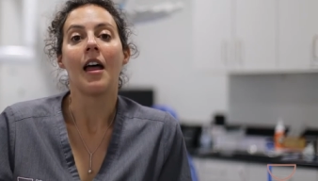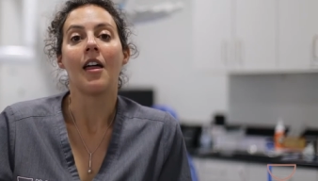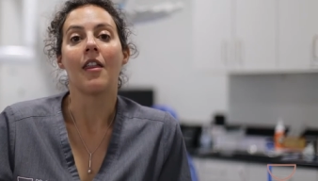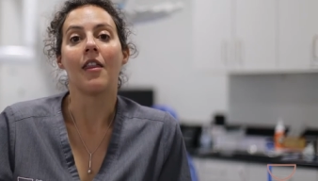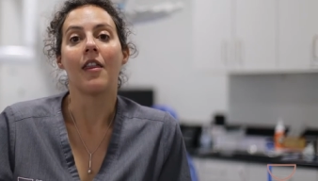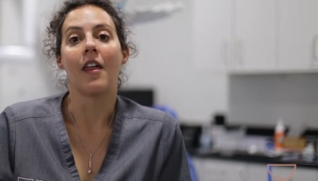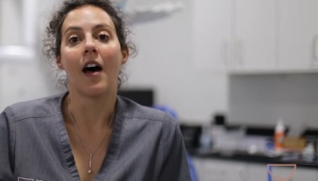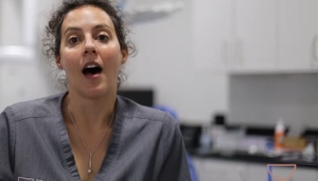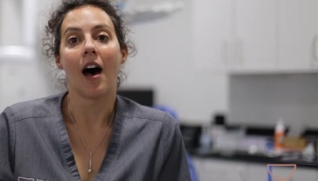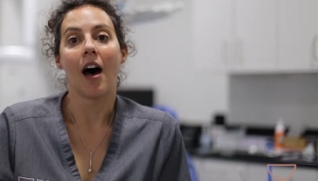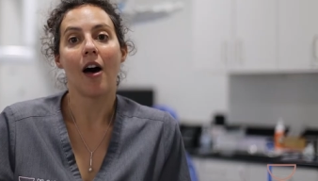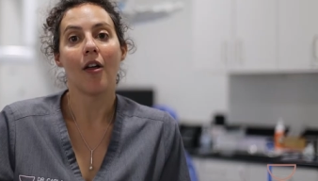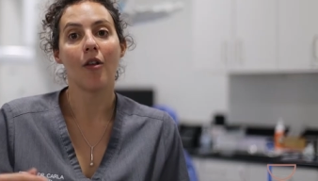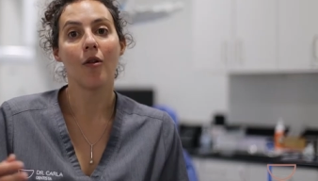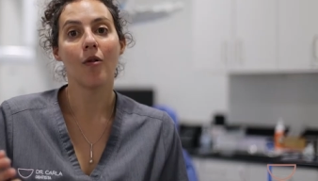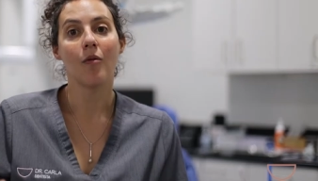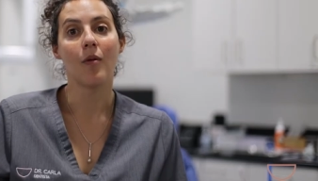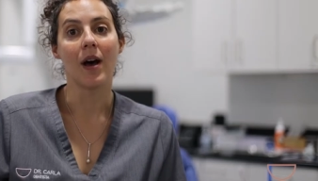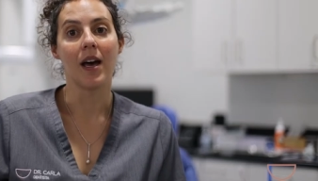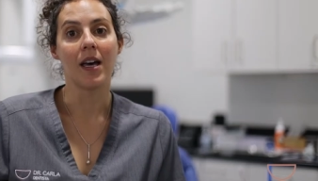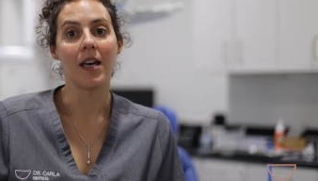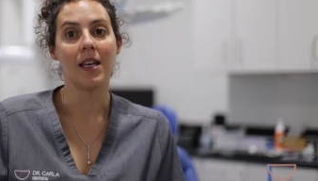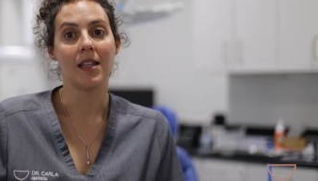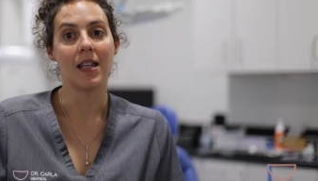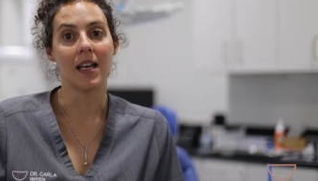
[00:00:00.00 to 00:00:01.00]
The other
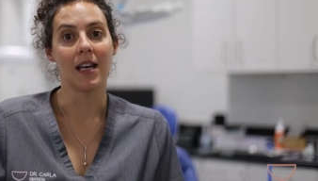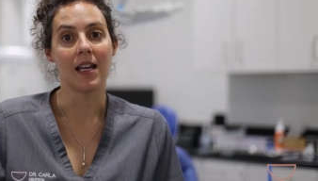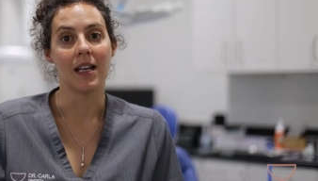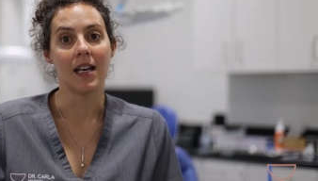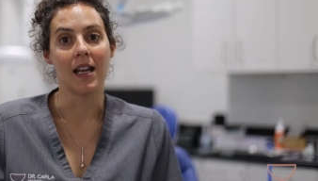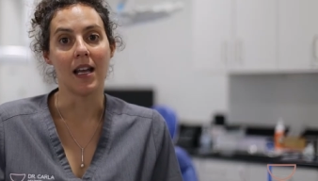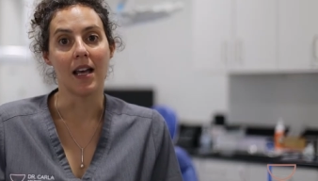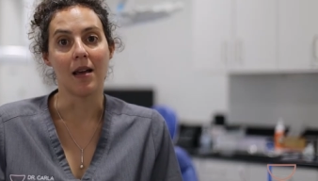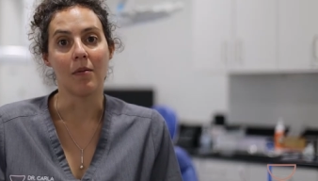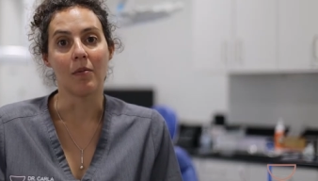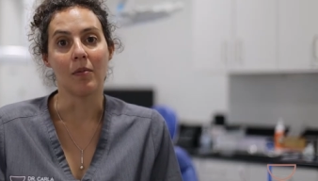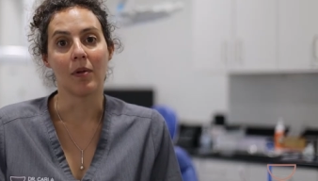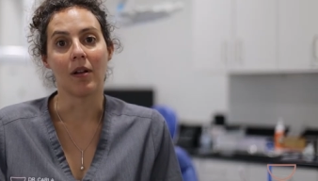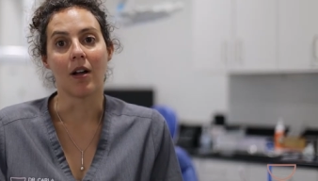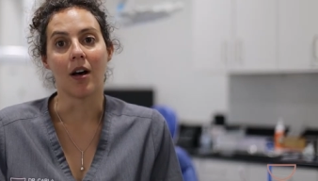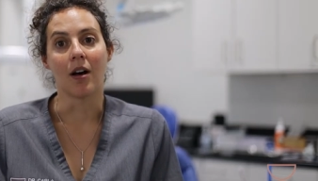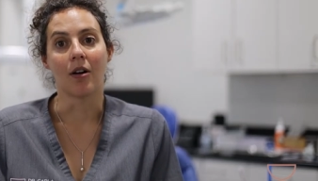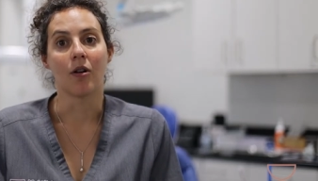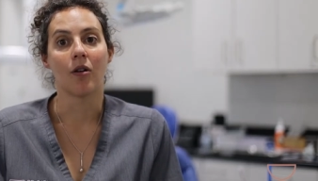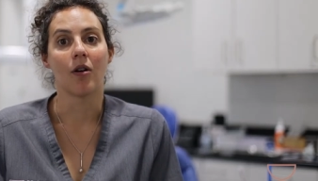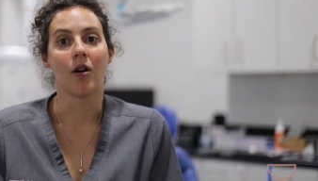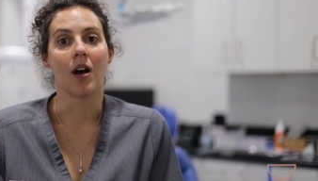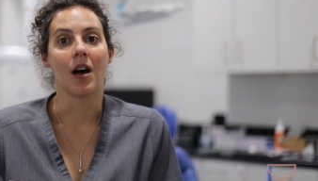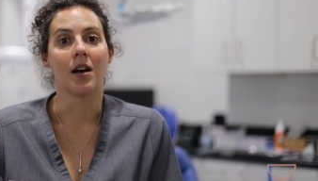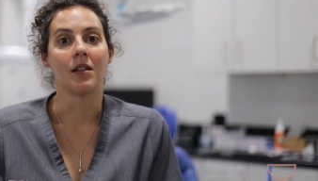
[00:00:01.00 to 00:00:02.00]
way that implant
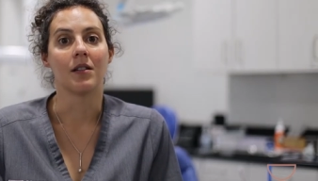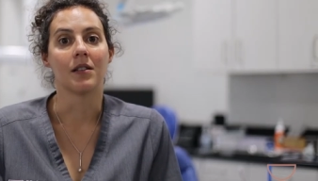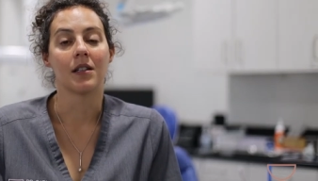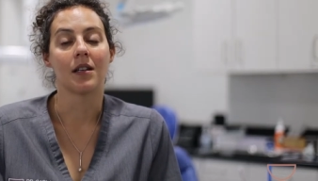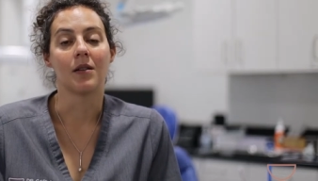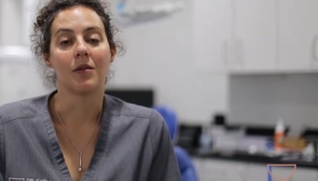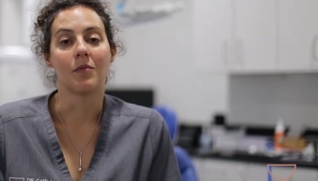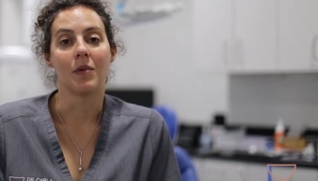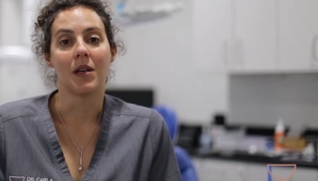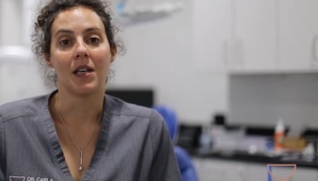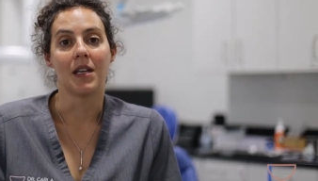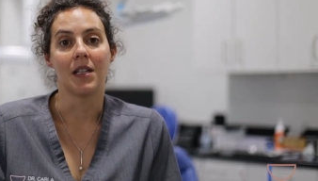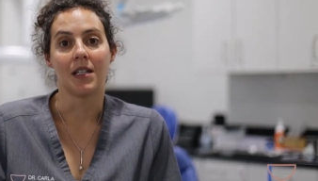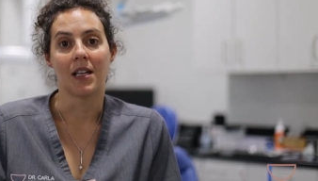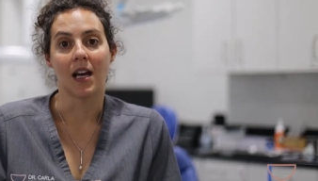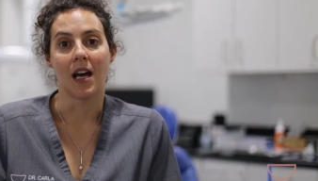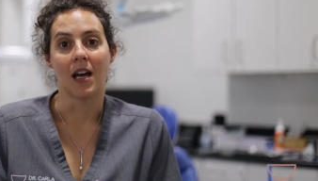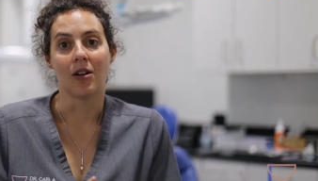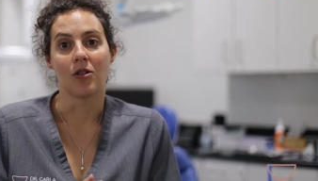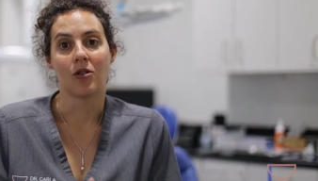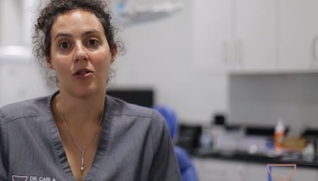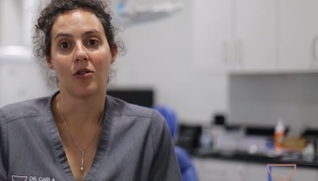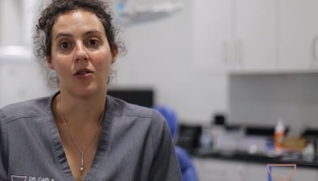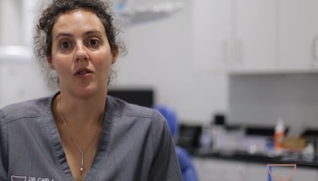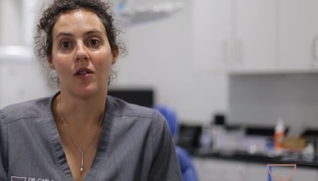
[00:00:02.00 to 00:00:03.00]
crowns can be
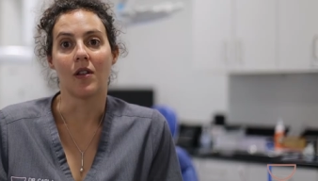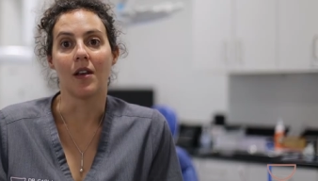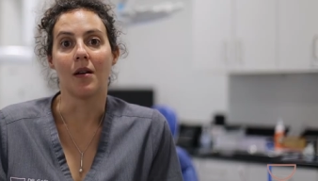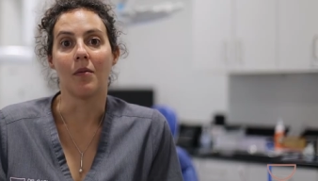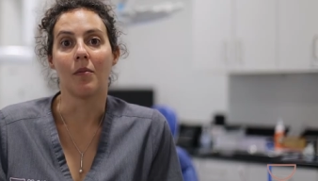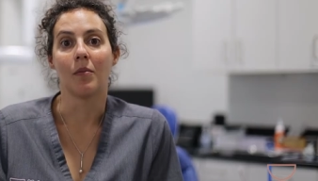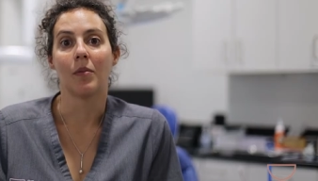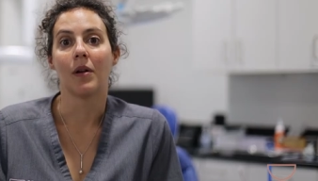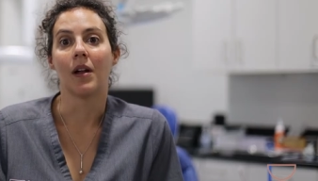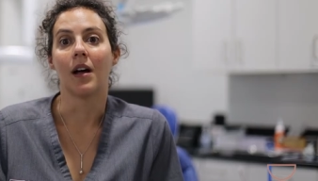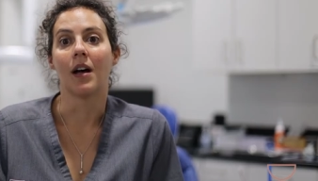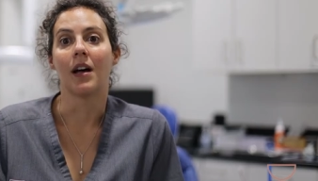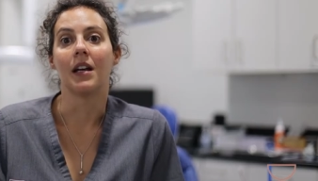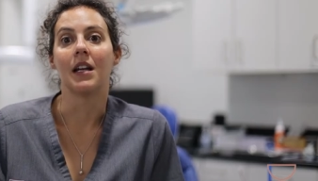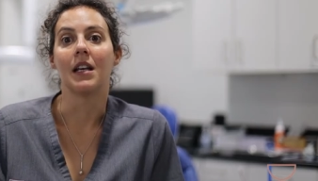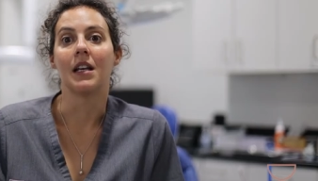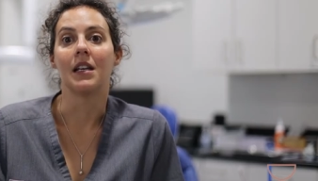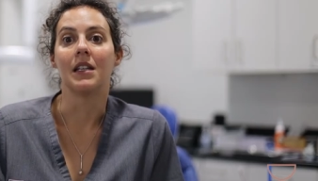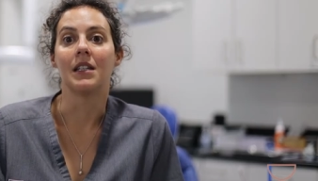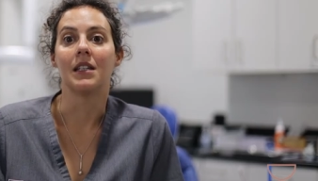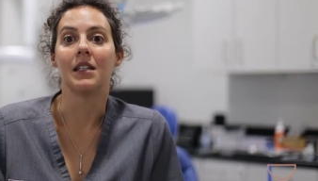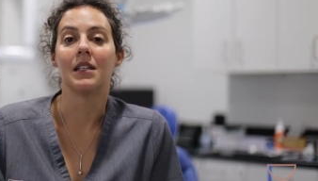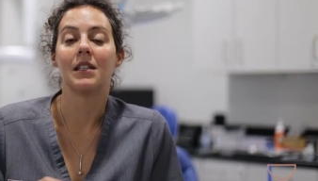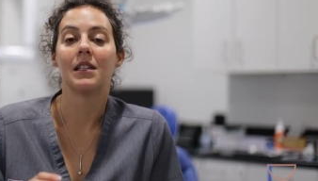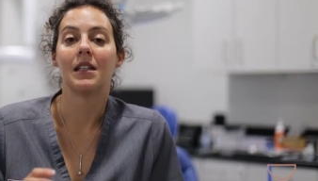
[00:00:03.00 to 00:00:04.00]
attached to the implant
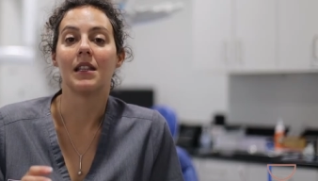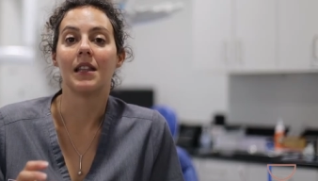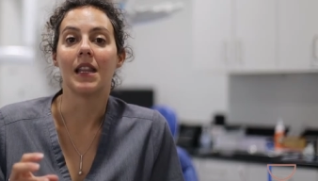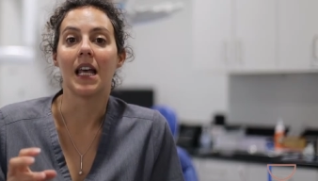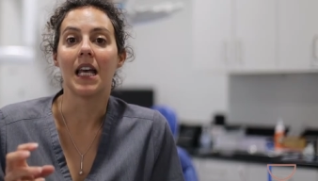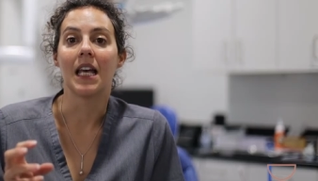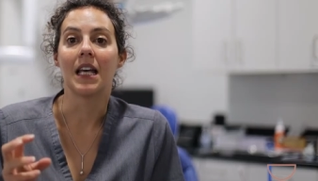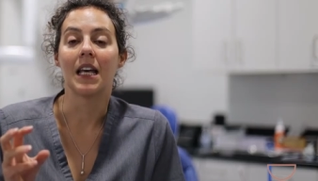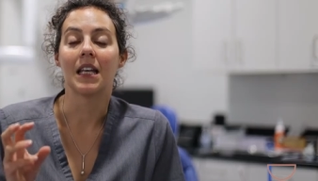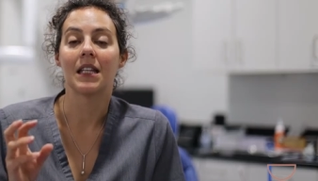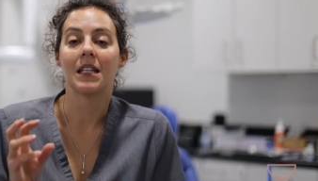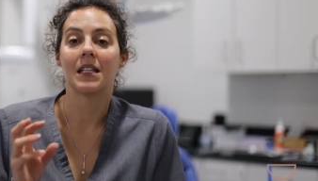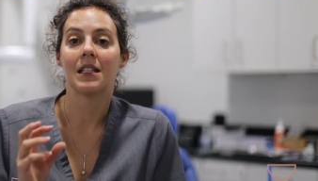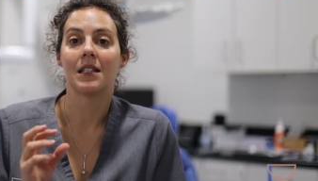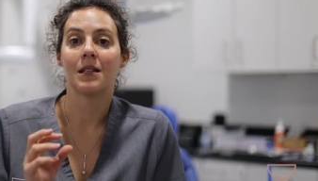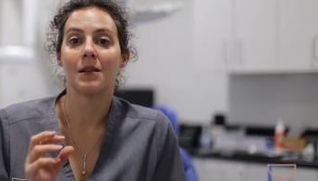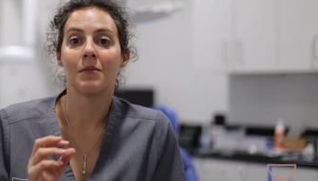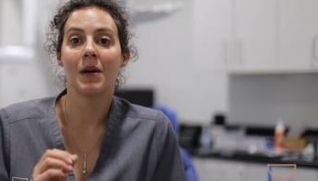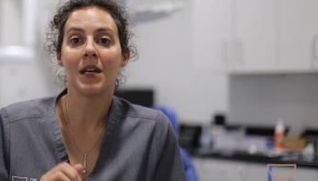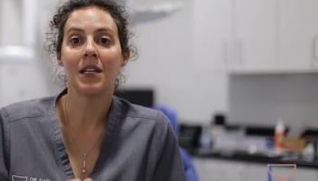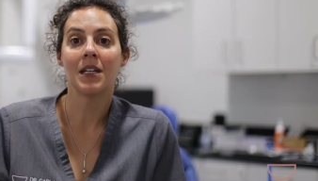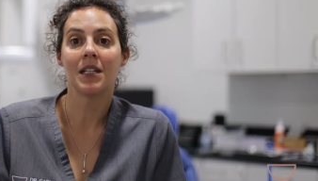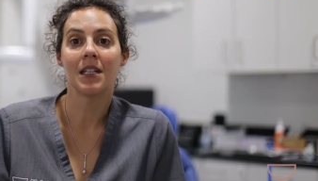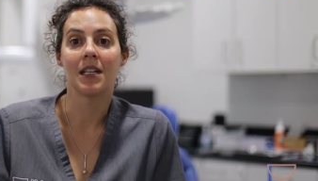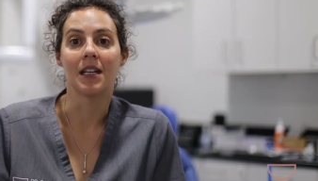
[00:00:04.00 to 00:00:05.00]
is they get
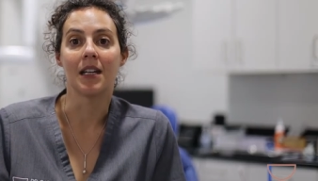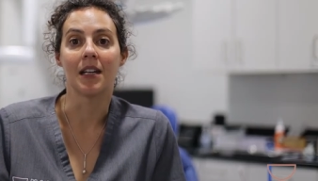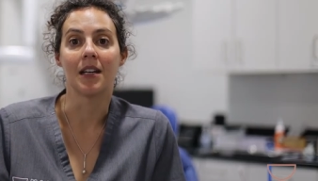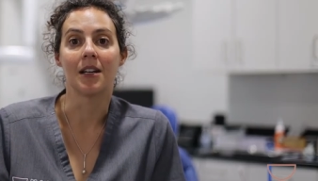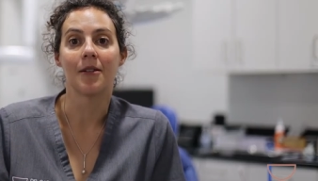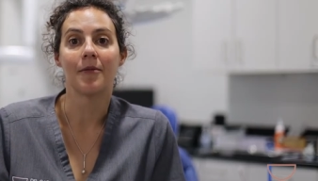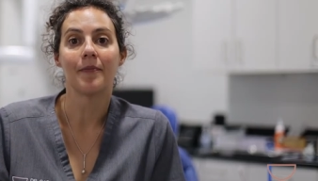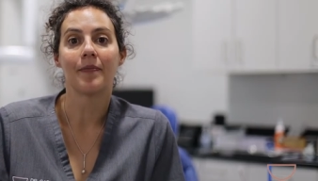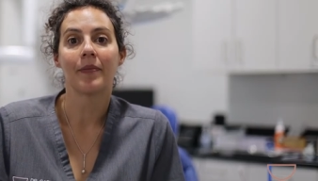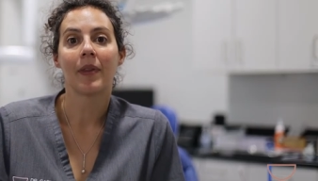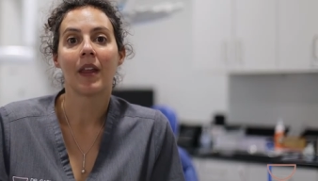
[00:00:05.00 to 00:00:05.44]
cemented.